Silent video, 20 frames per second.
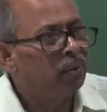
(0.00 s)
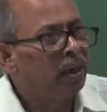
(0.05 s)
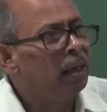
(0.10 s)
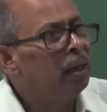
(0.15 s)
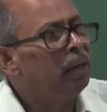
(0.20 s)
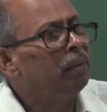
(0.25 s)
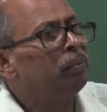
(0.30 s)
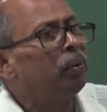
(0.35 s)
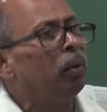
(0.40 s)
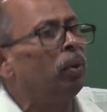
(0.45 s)

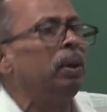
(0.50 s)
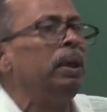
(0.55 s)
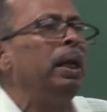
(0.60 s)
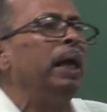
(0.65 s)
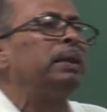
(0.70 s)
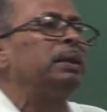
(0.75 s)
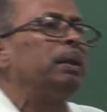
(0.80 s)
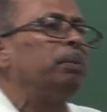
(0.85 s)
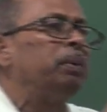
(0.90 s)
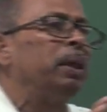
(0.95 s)
really, only
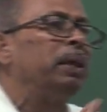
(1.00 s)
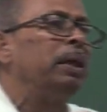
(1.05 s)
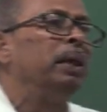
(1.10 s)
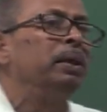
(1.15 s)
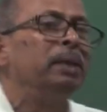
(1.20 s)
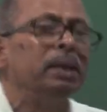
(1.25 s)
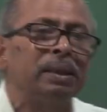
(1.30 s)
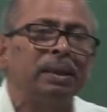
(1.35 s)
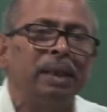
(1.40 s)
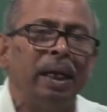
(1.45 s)
except that
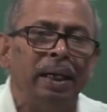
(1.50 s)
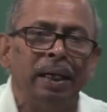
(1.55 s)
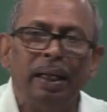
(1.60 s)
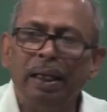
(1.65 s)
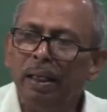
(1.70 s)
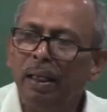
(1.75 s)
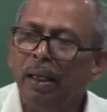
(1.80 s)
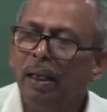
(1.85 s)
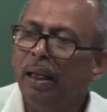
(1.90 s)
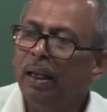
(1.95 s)

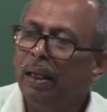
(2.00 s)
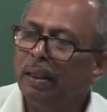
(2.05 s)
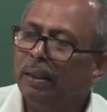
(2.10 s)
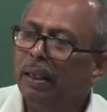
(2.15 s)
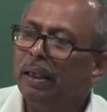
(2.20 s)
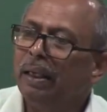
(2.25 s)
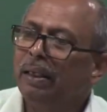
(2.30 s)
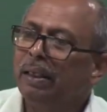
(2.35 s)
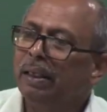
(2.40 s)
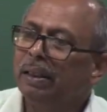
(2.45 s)
understanding
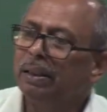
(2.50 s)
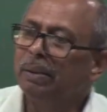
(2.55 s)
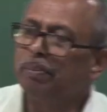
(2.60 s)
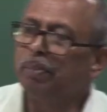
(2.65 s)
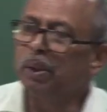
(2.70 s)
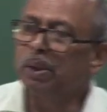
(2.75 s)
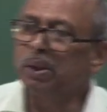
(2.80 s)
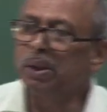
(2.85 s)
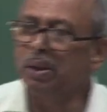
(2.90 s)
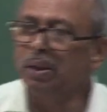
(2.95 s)
the heat
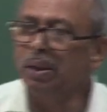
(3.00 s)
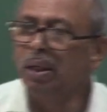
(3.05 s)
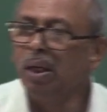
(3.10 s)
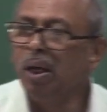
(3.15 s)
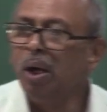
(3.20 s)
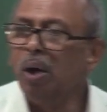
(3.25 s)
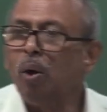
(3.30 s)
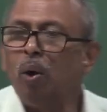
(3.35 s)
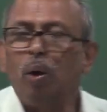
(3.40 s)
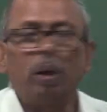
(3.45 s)
dissipation
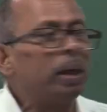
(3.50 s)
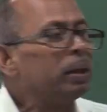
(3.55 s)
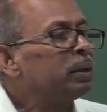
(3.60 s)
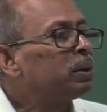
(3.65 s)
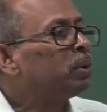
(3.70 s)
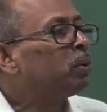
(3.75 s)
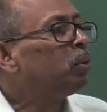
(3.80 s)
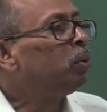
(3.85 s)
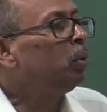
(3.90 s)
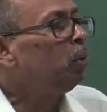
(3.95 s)
occurs
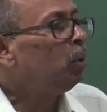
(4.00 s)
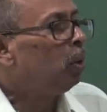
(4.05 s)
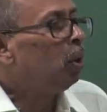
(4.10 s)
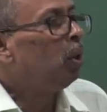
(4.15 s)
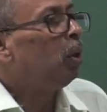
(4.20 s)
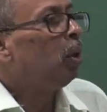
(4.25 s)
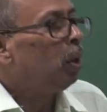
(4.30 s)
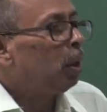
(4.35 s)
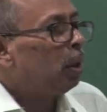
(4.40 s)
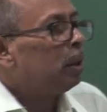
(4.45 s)
through
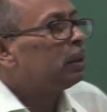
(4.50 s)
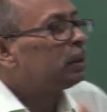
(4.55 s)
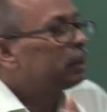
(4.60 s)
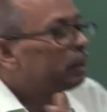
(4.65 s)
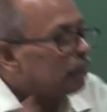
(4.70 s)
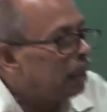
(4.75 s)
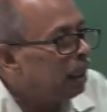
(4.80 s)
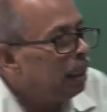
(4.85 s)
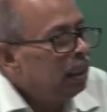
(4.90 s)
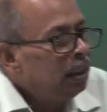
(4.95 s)

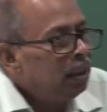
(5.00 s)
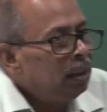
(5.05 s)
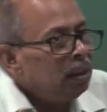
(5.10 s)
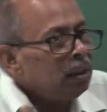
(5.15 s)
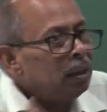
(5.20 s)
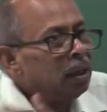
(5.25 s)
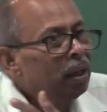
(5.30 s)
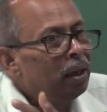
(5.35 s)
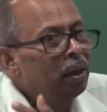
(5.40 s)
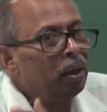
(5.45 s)
skin,
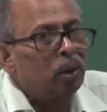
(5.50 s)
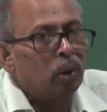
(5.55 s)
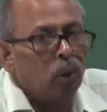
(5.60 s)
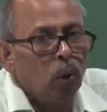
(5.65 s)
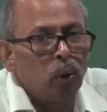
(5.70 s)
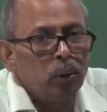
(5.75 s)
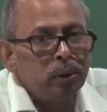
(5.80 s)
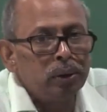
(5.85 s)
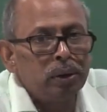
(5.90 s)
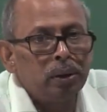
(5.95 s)

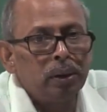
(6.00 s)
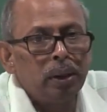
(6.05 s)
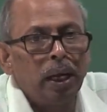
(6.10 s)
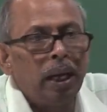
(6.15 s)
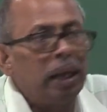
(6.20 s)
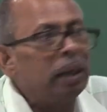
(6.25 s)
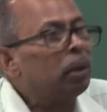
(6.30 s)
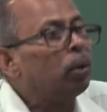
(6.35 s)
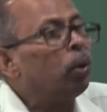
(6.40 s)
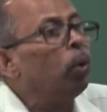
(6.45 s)
cloth,
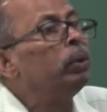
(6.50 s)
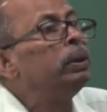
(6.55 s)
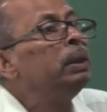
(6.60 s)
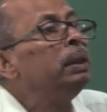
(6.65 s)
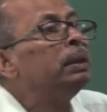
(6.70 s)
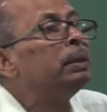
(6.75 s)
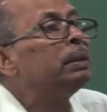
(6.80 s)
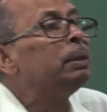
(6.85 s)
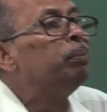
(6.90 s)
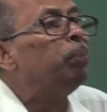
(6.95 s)
and
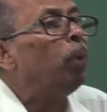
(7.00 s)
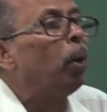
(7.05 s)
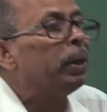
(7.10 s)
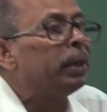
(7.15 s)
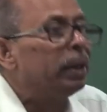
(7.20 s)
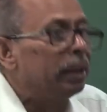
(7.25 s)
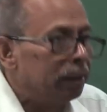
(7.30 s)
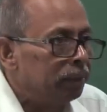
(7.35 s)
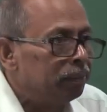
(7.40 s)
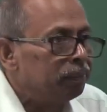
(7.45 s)
clothing is
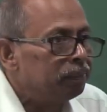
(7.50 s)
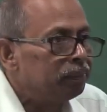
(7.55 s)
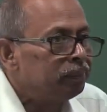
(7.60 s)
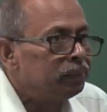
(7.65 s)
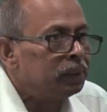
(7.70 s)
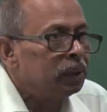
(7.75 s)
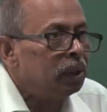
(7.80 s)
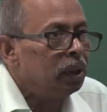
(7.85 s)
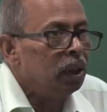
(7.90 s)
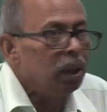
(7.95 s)
important.
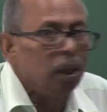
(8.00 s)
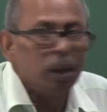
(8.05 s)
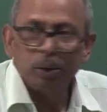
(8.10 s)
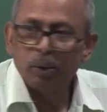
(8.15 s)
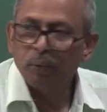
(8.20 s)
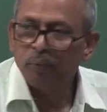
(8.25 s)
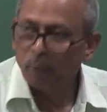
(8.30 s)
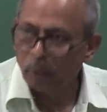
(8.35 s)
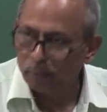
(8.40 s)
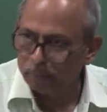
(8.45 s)

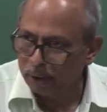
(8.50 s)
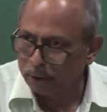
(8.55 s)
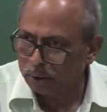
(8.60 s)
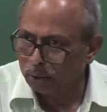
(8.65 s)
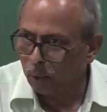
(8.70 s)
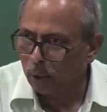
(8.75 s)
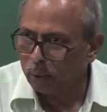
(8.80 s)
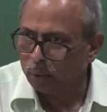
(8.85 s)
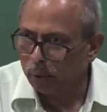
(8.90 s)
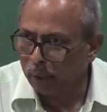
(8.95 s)
So, from
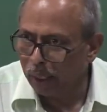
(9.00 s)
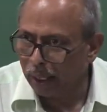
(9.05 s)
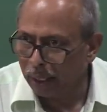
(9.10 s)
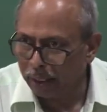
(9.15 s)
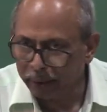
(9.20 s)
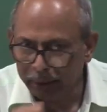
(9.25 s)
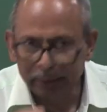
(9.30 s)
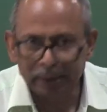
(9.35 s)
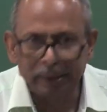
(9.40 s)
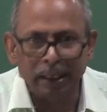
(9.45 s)
this what we are
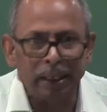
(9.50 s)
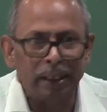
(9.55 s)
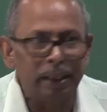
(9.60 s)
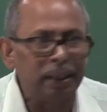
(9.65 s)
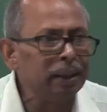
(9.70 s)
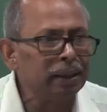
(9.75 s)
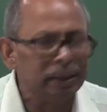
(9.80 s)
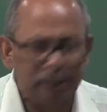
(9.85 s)
understanding